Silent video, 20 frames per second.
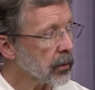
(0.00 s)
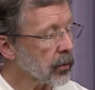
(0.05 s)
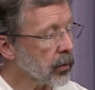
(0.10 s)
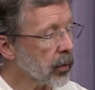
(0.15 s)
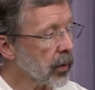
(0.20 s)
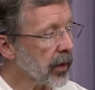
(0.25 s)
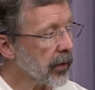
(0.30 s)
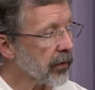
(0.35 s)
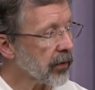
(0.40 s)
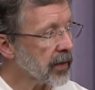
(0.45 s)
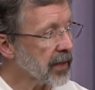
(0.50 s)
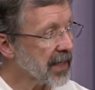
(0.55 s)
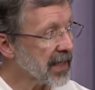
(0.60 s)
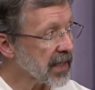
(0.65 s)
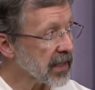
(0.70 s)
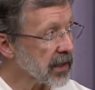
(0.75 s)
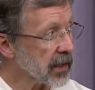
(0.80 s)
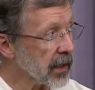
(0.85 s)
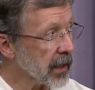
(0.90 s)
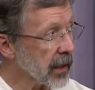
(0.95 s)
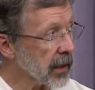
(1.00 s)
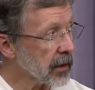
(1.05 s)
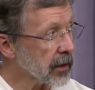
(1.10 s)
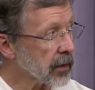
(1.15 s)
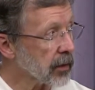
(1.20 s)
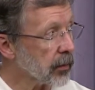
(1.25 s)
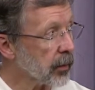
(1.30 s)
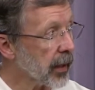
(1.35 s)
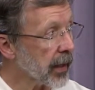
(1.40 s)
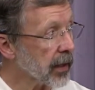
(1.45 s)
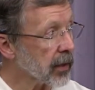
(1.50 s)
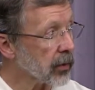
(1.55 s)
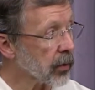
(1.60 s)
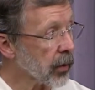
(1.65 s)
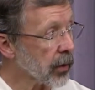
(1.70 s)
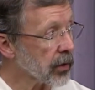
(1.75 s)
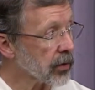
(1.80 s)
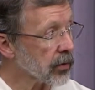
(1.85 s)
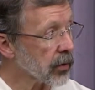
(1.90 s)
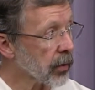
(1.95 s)
with Disney to make
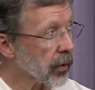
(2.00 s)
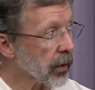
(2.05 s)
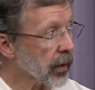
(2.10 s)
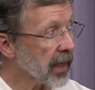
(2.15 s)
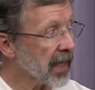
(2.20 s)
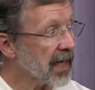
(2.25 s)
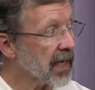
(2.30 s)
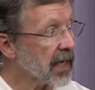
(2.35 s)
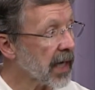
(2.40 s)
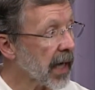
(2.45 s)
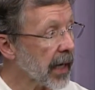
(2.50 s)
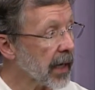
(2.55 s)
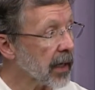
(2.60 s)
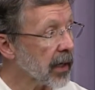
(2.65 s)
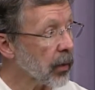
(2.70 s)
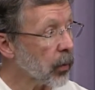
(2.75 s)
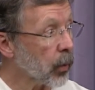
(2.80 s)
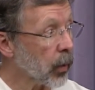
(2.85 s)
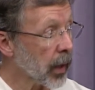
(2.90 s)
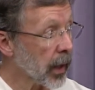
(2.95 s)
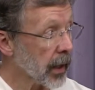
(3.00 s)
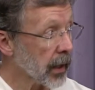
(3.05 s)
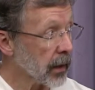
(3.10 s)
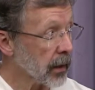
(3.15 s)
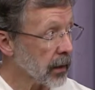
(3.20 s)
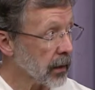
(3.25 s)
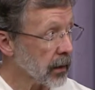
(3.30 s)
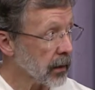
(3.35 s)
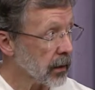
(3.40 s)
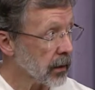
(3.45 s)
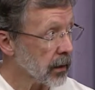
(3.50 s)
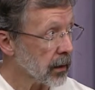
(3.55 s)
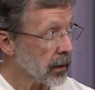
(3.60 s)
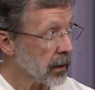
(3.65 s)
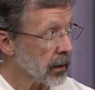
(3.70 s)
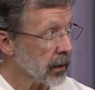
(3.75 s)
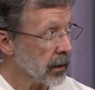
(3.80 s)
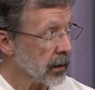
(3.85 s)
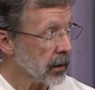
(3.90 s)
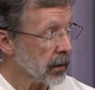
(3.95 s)
Toy Story in ninety-one. Okay.
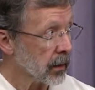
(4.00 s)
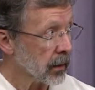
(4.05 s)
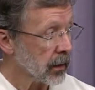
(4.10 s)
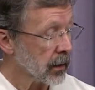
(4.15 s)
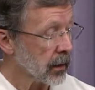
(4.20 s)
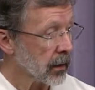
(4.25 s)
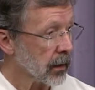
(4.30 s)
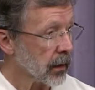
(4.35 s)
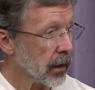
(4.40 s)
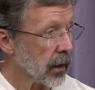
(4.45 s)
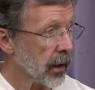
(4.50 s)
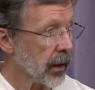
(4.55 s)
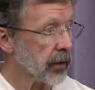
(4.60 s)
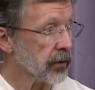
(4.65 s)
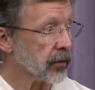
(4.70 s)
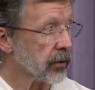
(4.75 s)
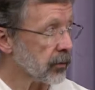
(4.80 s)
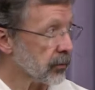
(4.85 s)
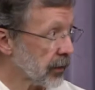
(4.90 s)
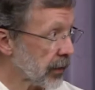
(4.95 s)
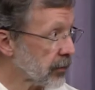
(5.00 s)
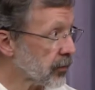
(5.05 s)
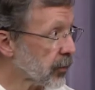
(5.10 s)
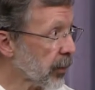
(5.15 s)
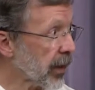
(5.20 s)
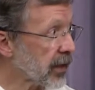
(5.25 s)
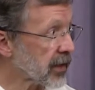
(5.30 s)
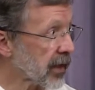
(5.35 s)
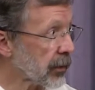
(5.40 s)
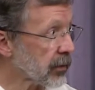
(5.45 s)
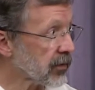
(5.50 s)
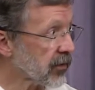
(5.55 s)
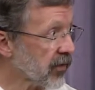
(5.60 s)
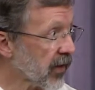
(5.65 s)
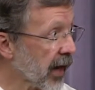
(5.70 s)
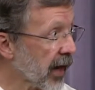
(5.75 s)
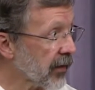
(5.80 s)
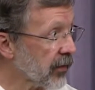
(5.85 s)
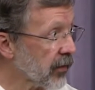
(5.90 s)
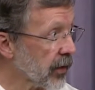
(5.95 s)
All right, so, the, so basically that was
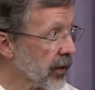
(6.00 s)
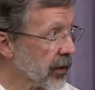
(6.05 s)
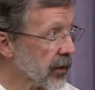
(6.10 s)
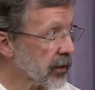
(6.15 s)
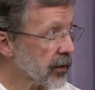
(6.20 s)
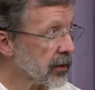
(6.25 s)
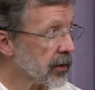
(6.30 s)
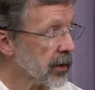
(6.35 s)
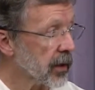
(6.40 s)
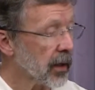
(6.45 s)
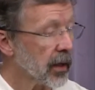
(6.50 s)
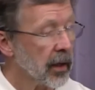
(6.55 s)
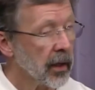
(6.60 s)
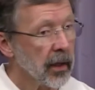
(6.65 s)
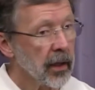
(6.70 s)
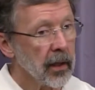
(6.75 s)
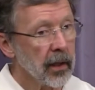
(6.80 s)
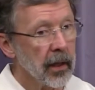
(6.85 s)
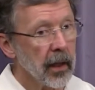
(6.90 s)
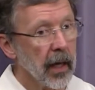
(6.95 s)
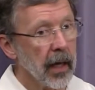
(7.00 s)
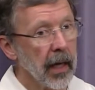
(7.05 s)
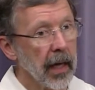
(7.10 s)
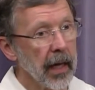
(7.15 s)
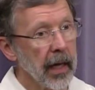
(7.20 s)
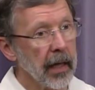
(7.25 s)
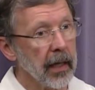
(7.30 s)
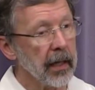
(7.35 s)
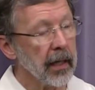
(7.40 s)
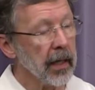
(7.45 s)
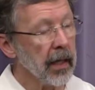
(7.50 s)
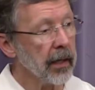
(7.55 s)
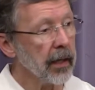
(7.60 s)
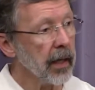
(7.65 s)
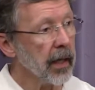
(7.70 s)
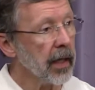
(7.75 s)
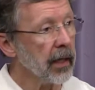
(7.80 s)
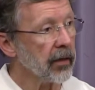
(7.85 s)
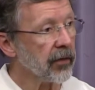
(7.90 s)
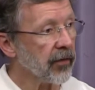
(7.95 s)
five years. And
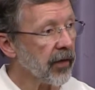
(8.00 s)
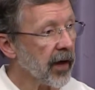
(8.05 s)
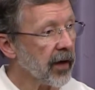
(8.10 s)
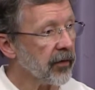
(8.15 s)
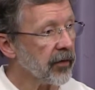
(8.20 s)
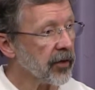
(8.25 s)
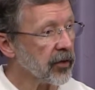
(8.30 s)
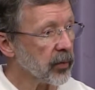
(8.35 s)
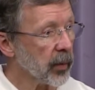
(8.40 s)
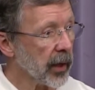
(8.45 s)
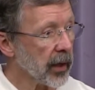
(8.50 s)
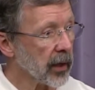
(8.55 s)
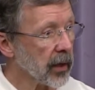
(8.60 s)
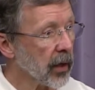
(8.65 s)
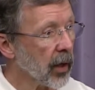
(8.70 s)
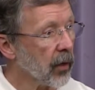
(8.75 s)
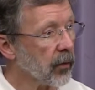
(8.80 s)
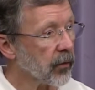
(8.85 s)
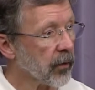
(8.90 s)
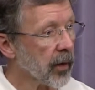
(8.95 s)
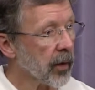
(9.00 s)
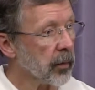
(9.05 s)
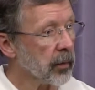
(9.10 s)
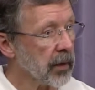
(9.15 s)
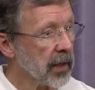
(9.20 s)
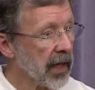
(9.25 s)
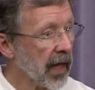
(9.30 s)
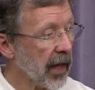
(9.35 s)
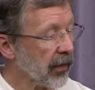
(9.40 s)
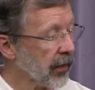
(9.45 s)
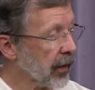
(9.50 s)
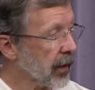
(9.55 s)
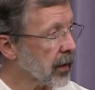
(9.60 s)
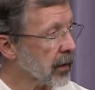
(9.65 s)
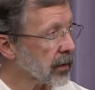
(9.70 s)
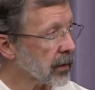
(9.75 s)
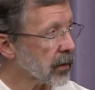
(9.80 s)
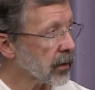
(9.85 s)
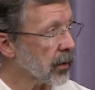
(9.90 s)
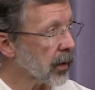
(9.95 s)
in, in the five years we had to go from
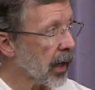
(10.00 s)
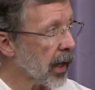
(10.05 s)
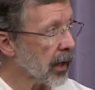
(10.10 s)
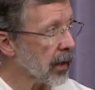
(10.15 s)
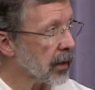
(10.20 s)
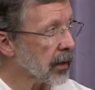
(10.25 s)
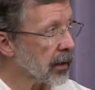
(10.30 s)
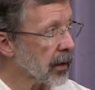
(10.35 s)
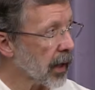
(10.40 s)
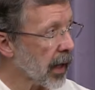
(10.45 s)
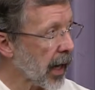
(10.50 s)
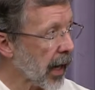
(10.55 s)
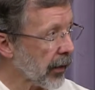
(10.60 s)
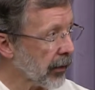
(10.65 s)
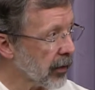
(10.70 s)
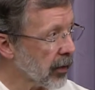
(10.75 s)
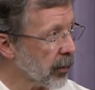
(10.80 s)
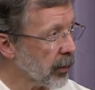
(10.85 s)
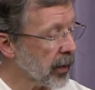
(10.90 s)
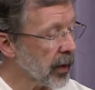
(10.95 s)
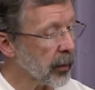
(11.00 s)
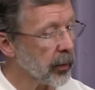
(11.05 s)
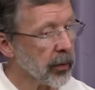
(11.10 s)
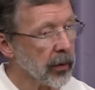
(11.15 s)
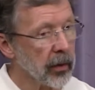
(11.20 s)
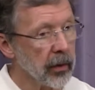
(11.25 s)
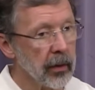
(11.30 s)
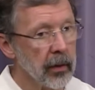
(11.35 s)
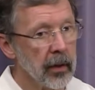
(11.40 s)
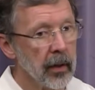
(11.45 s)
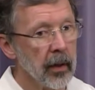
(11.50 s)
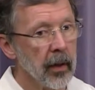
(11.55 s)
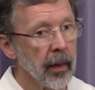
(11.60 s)
nothing to hiring the people,